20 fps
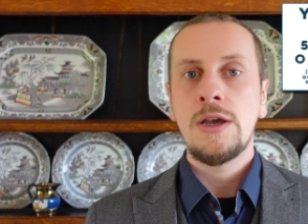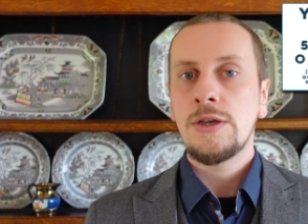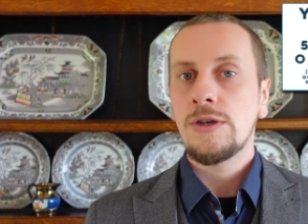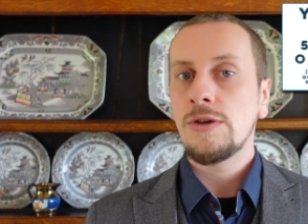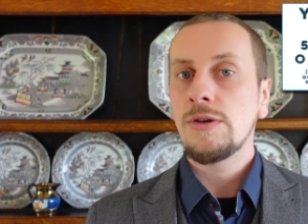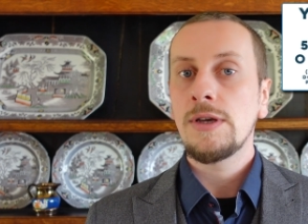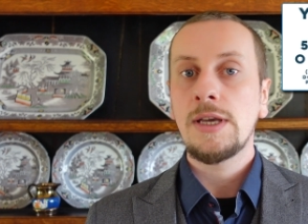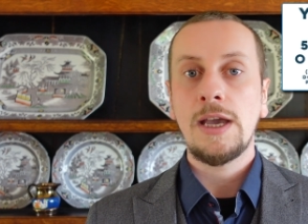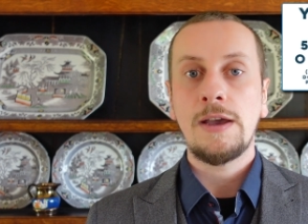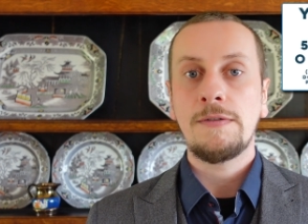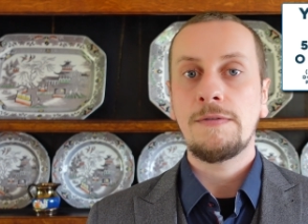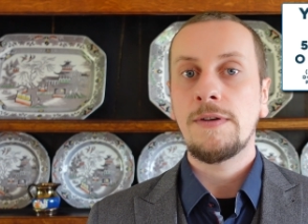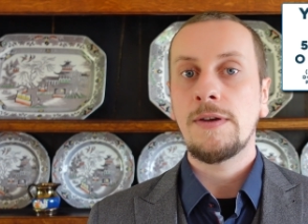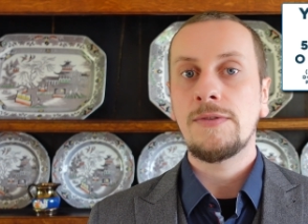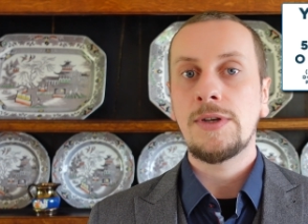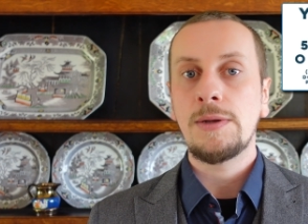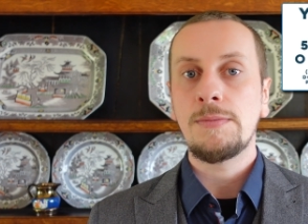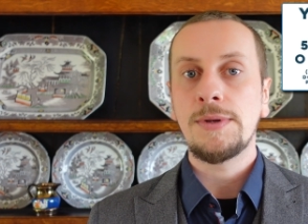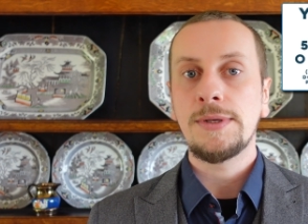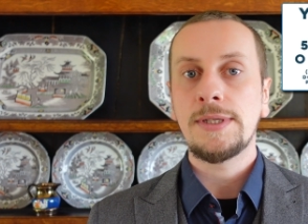you can get
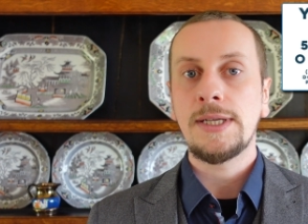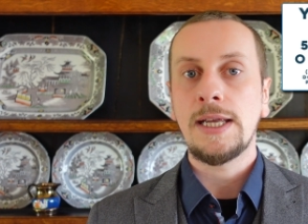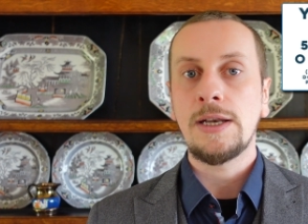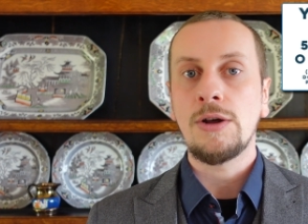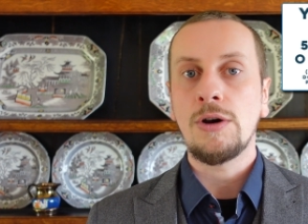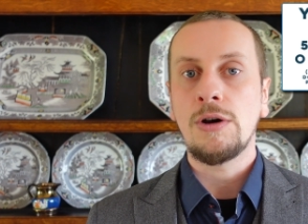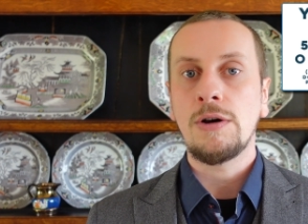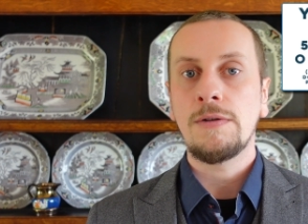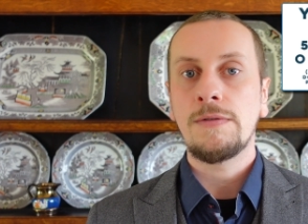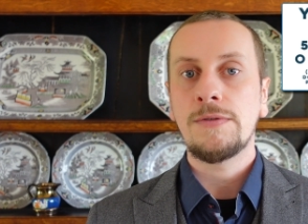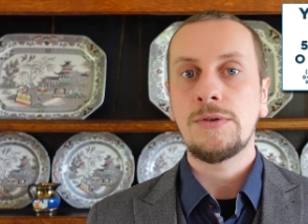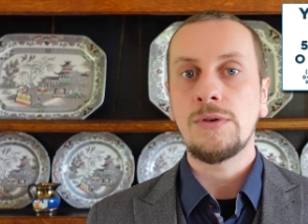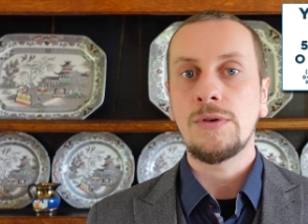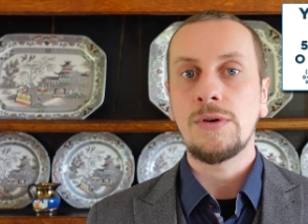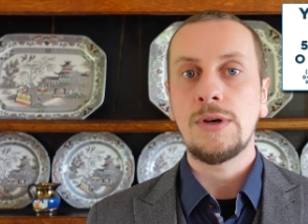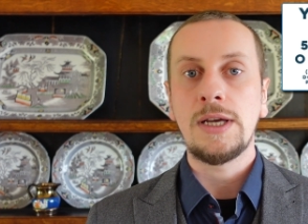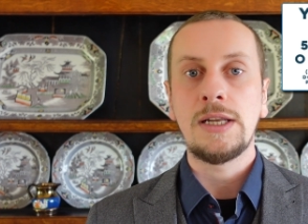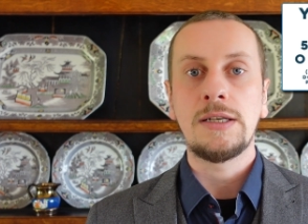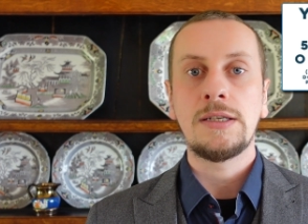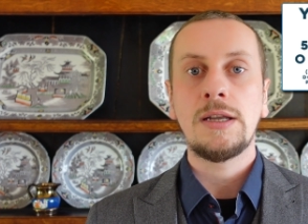50% off
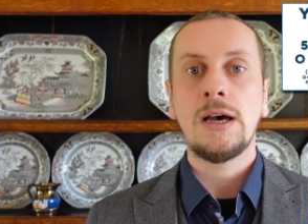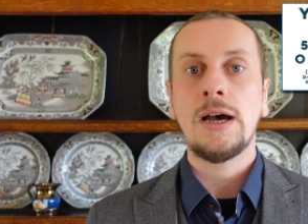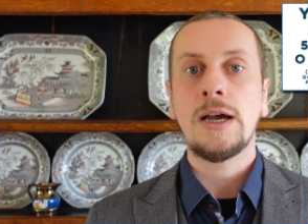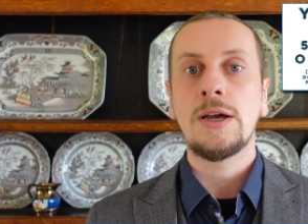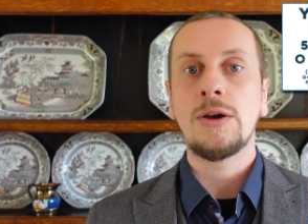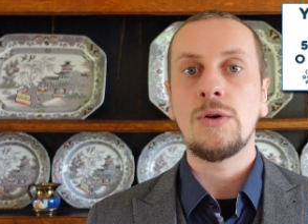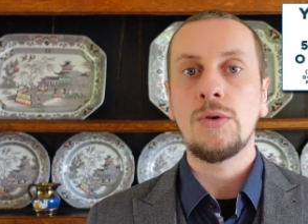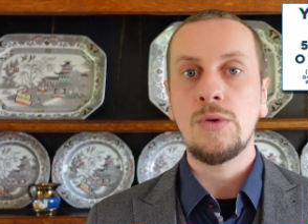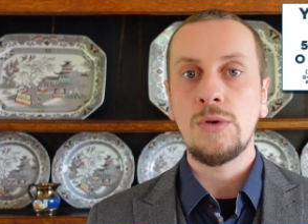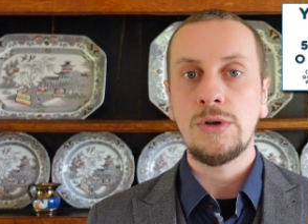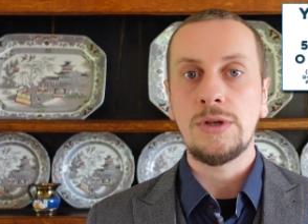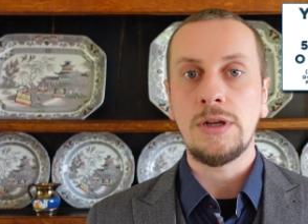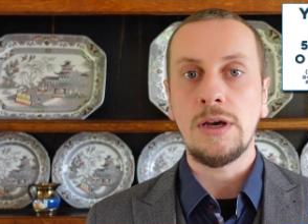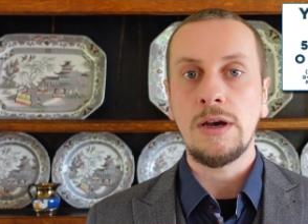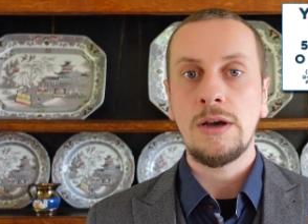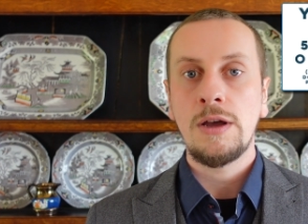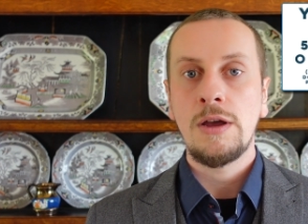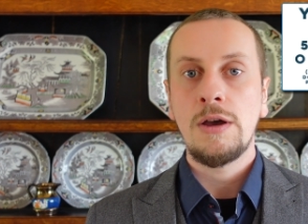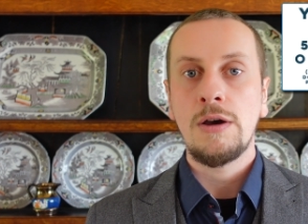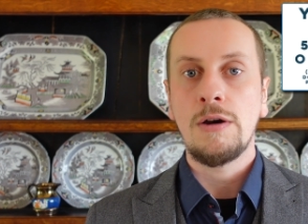your entire
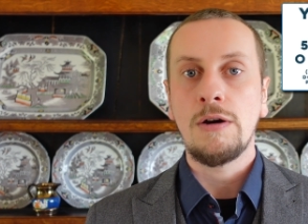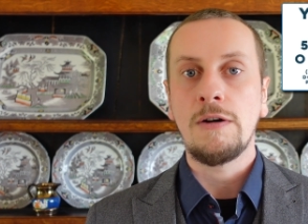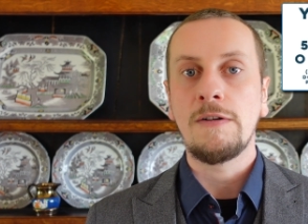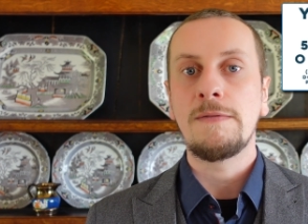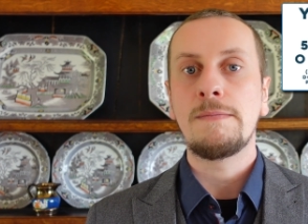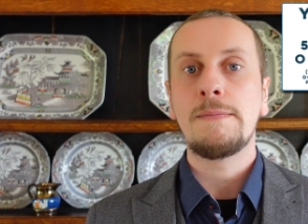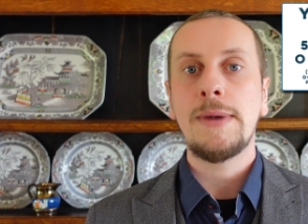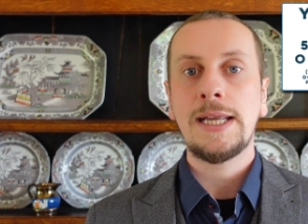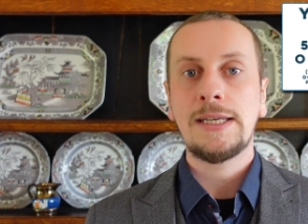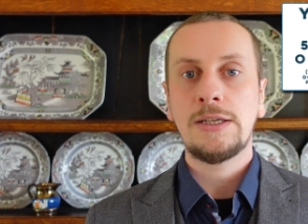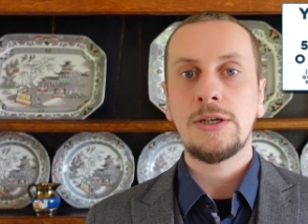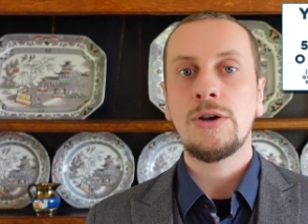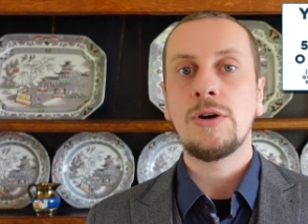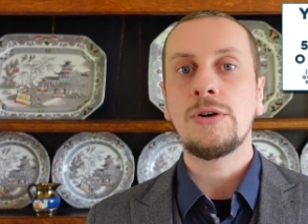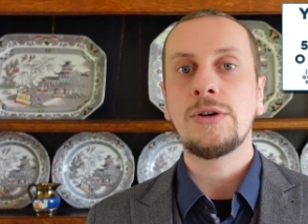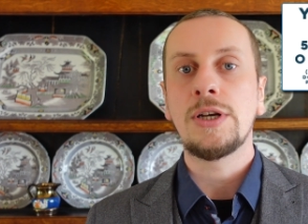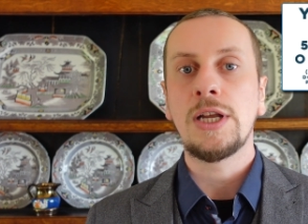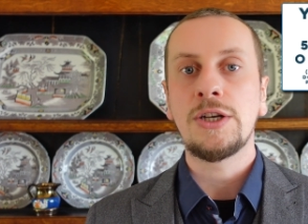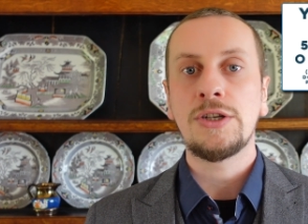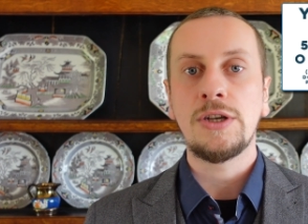order of
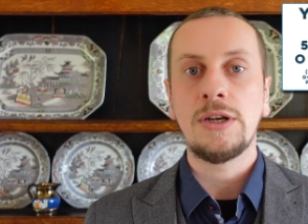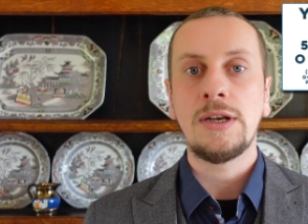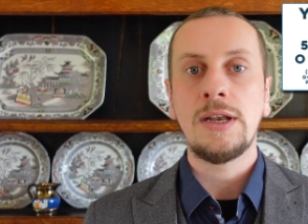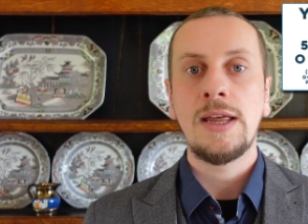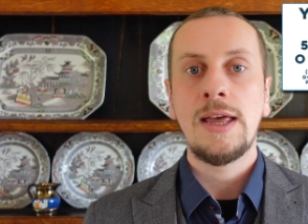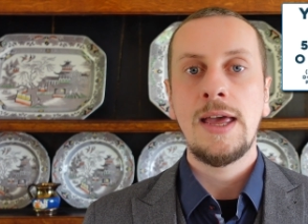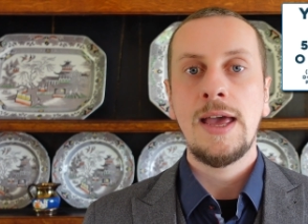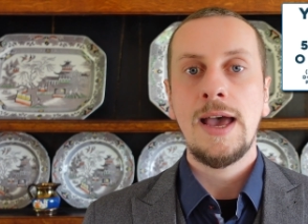metacognition